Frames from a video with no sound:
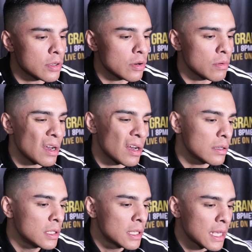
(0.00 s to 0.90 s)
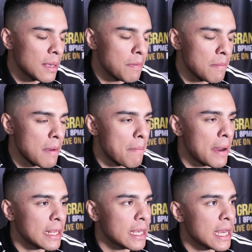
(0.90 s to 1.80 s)
You know, uh, keeping my
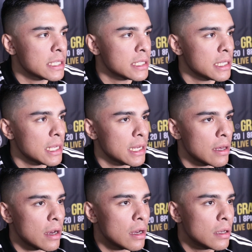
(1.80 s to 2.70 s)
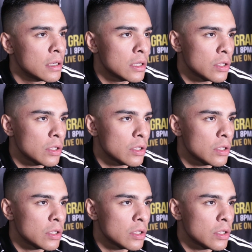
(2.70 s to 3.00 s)
body guessing and uh,